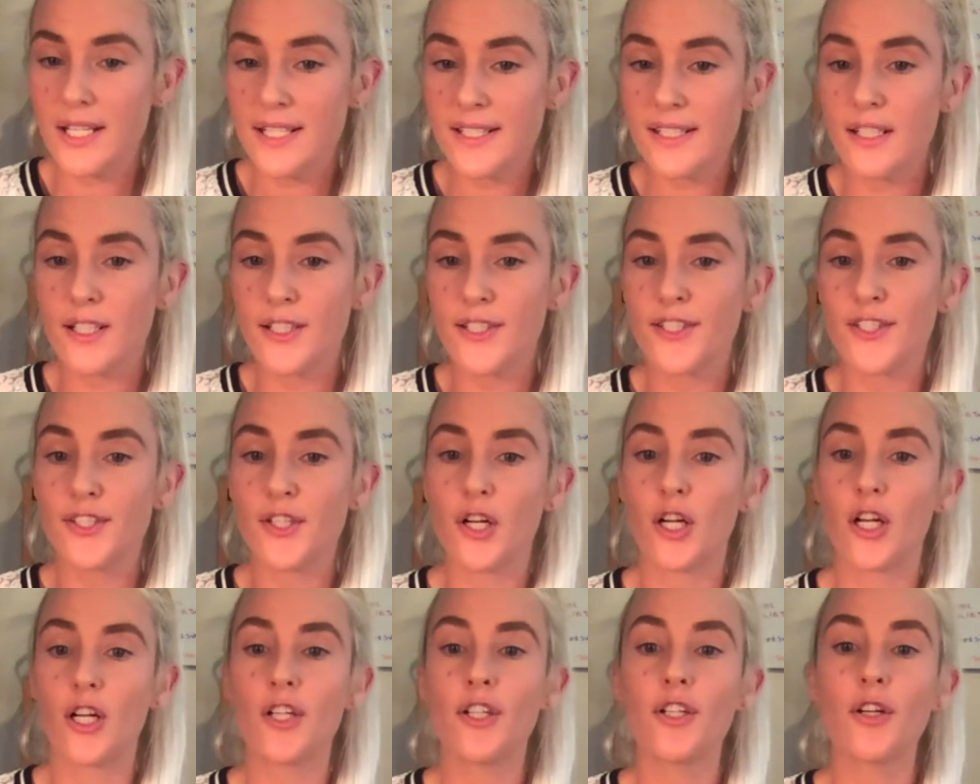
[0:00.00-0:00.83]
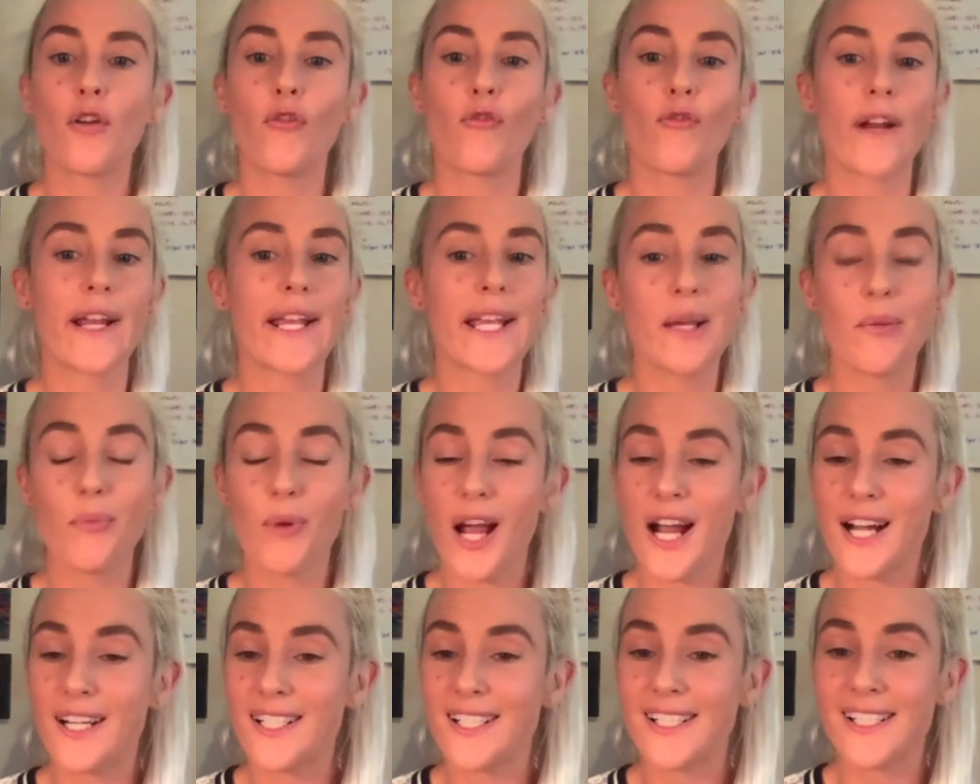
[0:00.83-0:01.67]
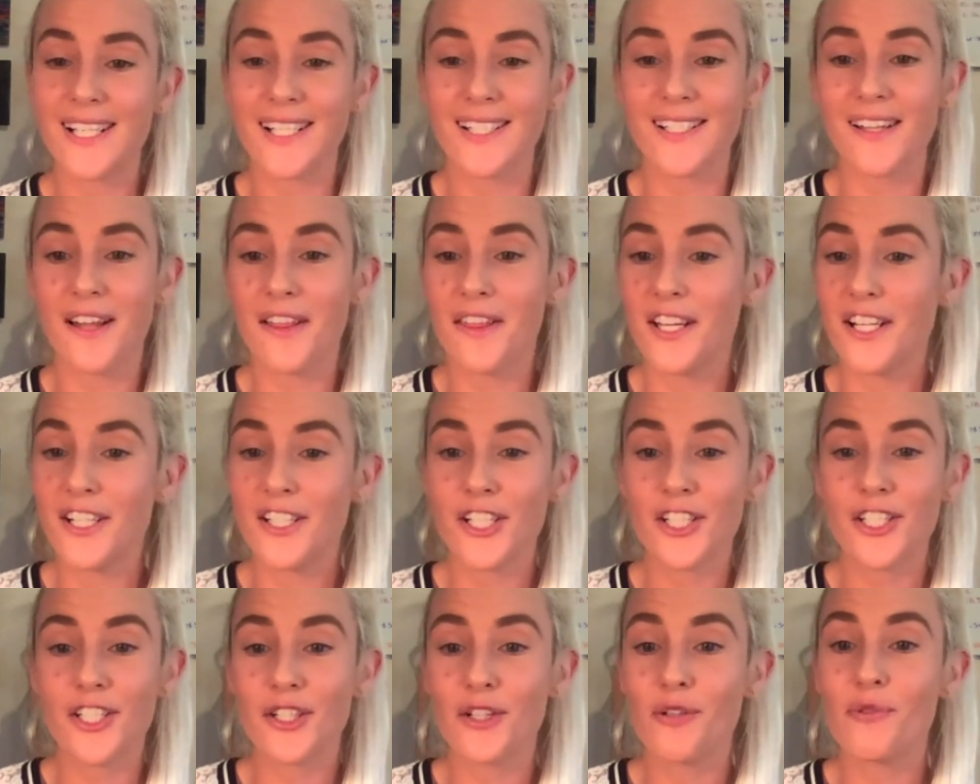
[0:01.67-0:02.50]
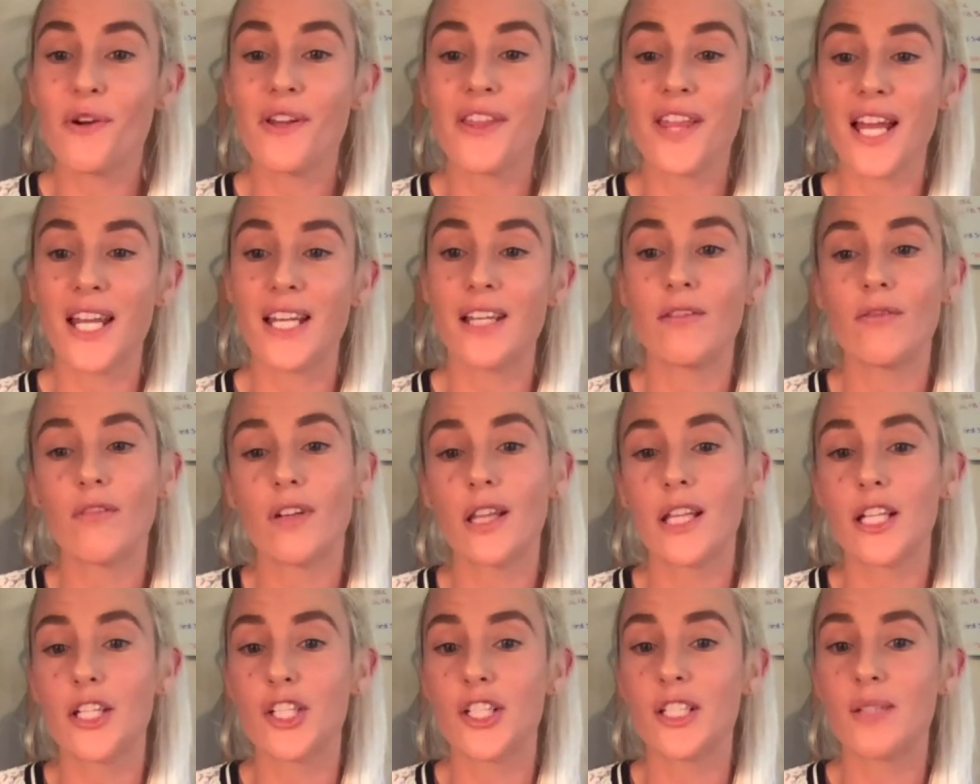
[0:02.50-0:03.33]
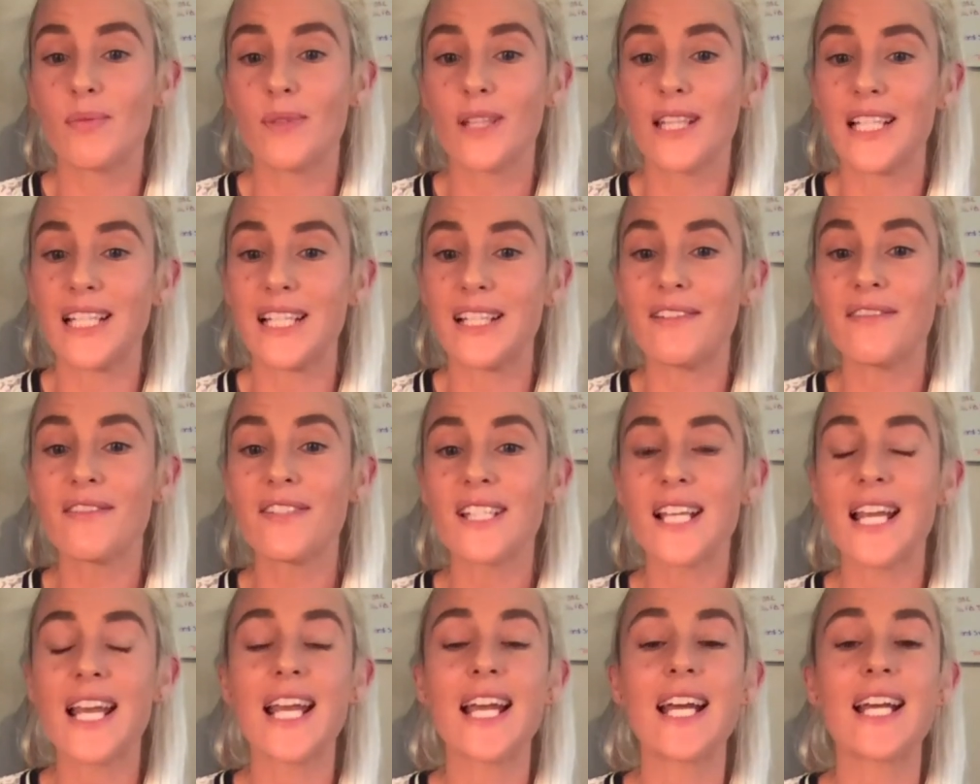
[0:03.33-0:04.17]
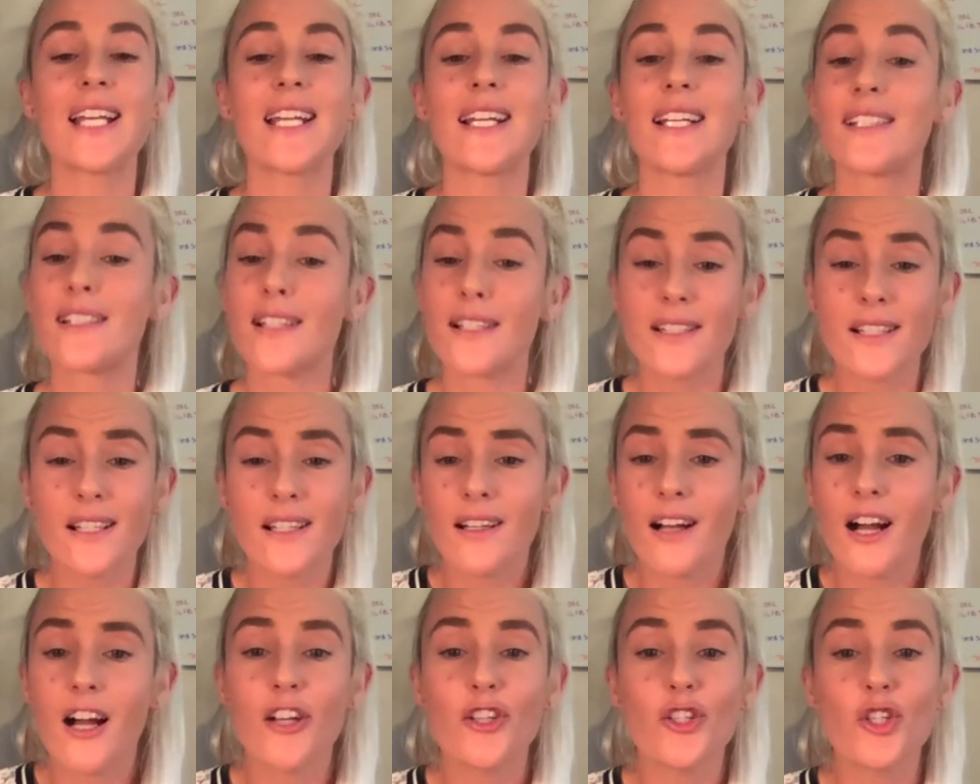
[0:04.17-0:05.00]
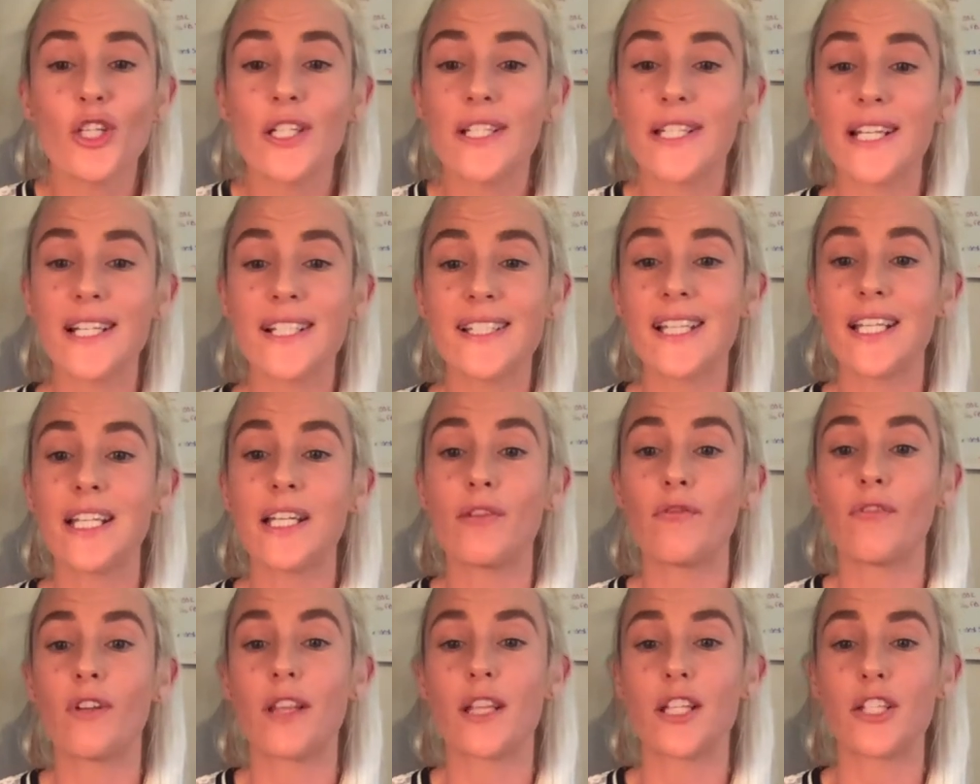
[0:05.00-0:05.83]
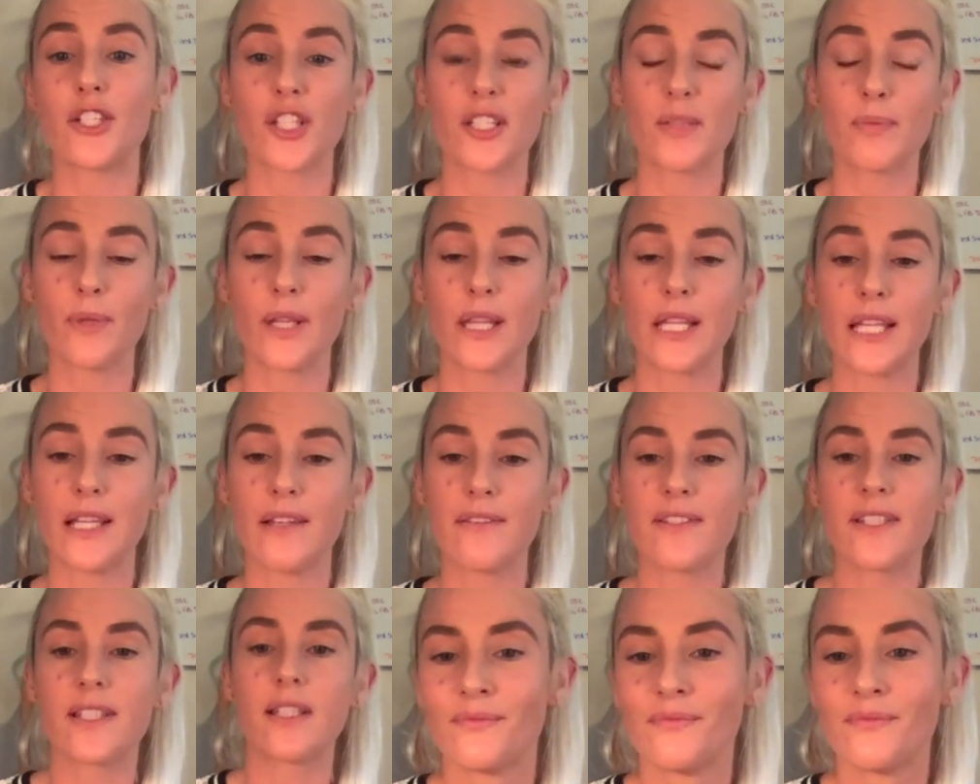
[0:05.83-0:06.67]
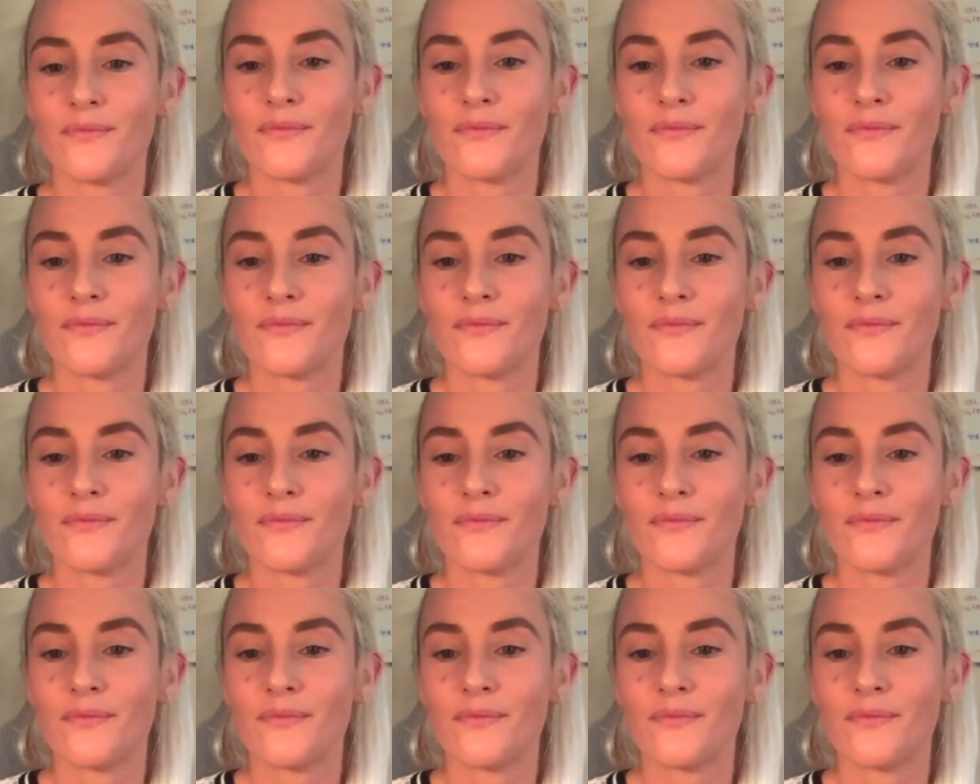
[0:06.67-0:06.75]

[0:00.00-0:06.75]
is concerned, Reiki practice has nothing to do with any religious beliefs and it doesn't contradict any religious beliefs.